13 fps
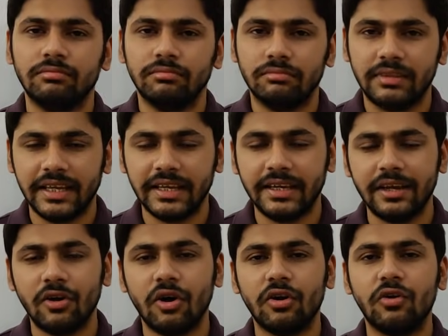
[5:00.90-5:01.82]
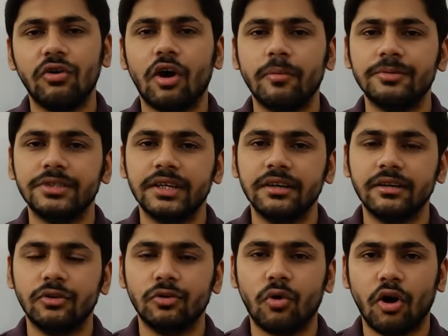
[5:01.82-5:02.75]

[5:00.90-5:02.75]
thinking or a good option to